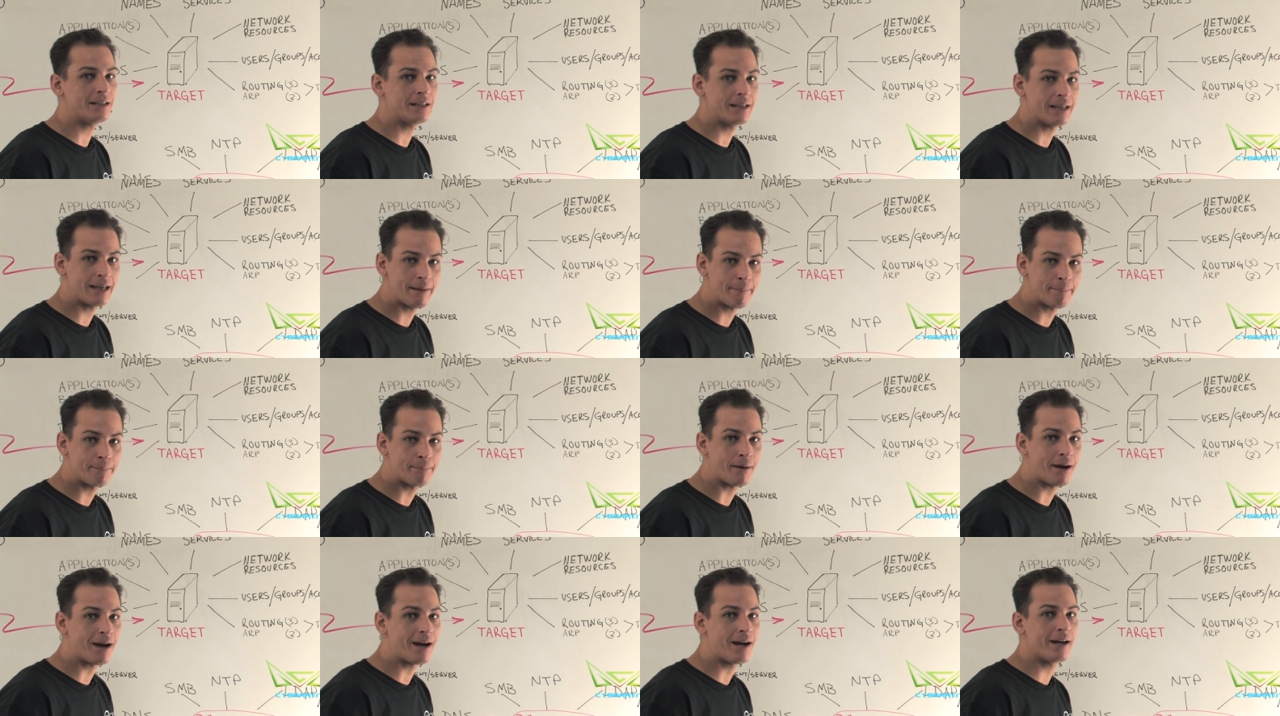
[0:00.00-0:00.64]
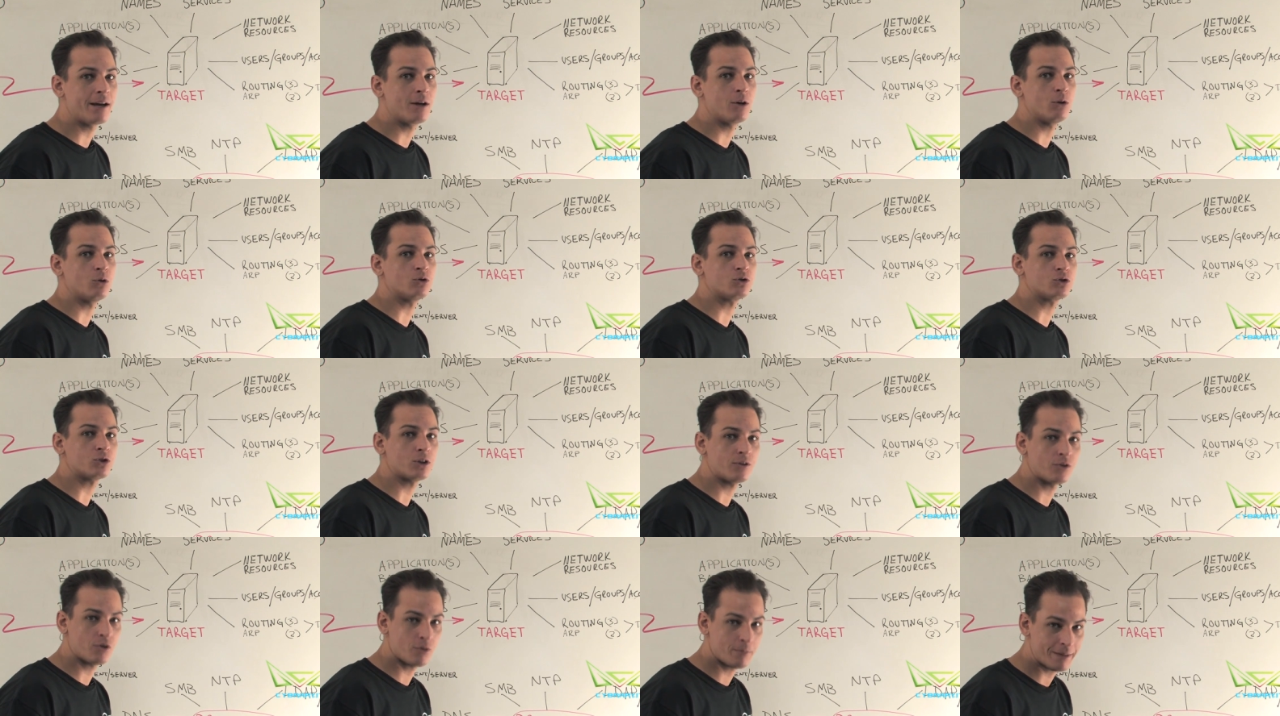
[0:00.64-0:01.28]
NetBIOS,
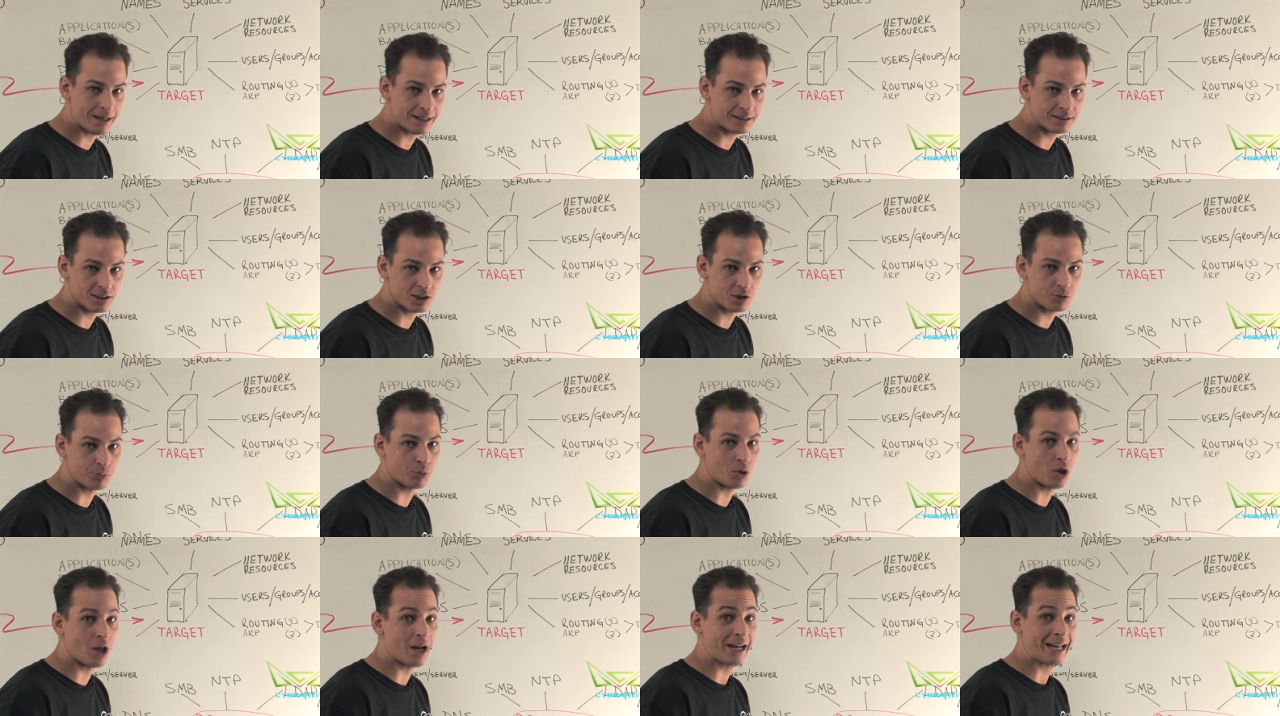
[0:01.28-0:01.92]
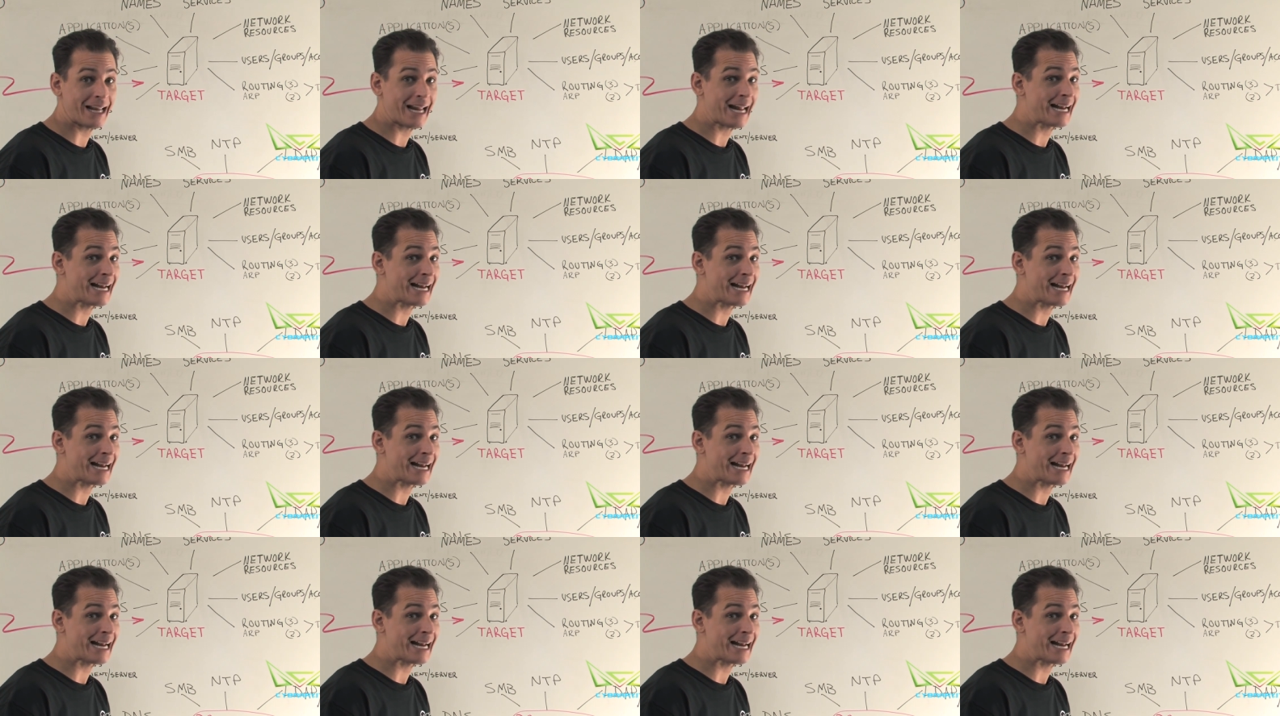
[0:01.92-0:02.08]
server message block,